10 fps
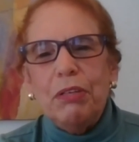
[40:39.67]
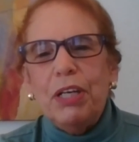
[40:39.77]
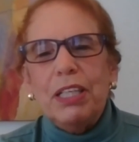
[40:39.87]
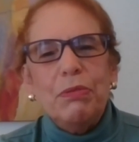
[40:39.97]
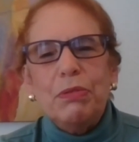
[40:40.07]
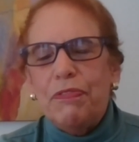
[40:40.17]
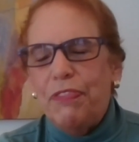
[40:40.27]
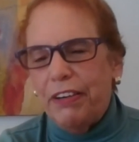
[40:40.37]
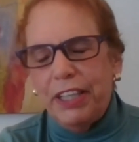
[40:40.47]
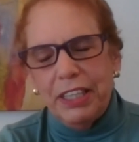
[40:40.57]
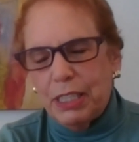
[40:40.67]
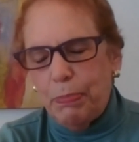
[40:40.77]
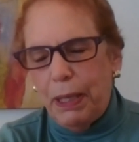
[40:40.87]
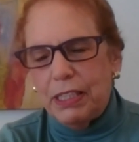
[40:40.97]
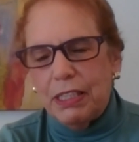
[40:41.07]
It really was very
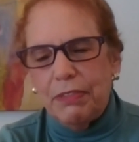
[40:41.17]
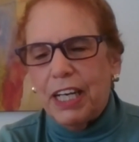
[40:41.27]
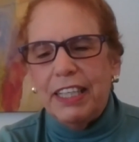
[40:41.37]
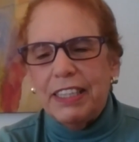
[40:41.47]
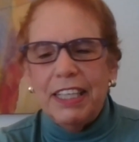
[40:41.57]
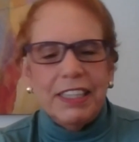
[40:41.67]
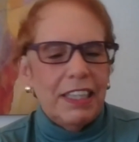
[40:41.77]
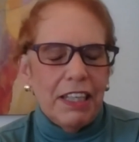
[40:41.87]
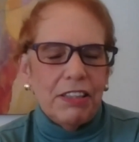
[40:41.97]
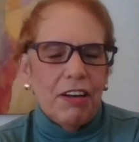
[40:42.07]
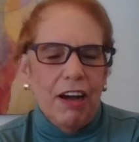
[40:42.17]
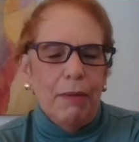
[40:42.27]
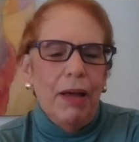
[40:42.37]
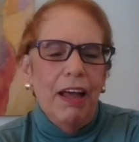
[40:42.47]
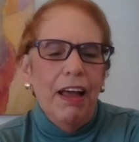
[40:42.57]
expensive. And I had kids at the time.